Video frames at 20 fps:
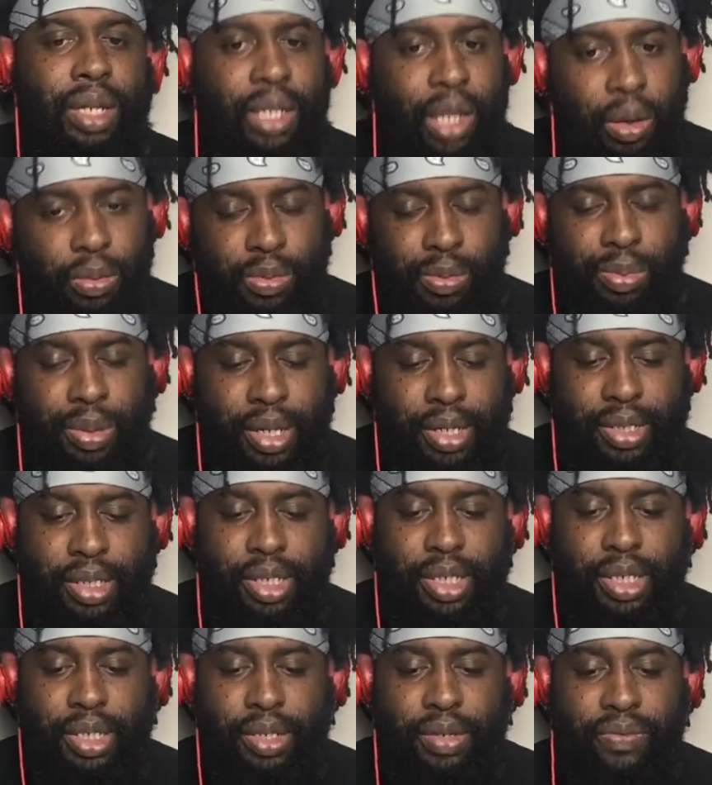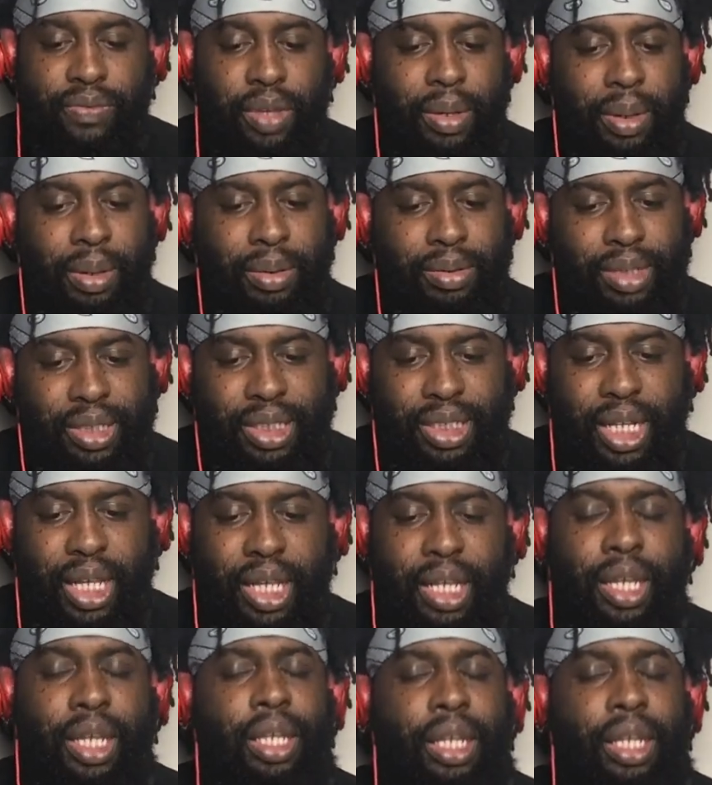I was paying attention to the film. I was just like,